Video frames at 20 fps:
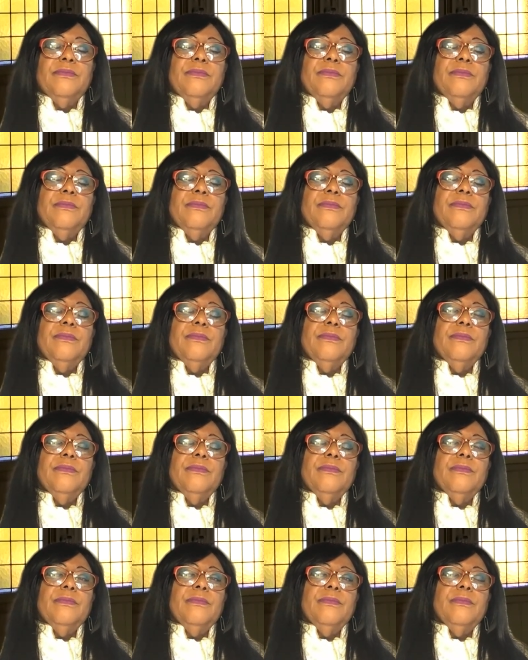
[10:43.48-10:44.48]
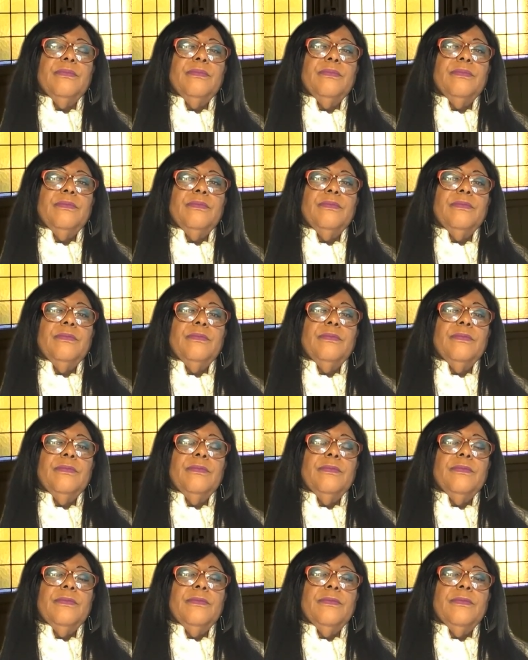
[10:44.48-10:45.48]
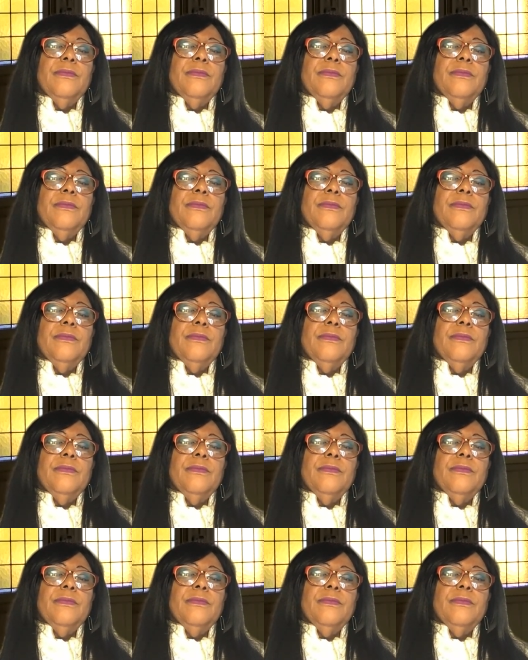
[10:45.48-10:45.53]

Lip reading: No one is speaking in this clip.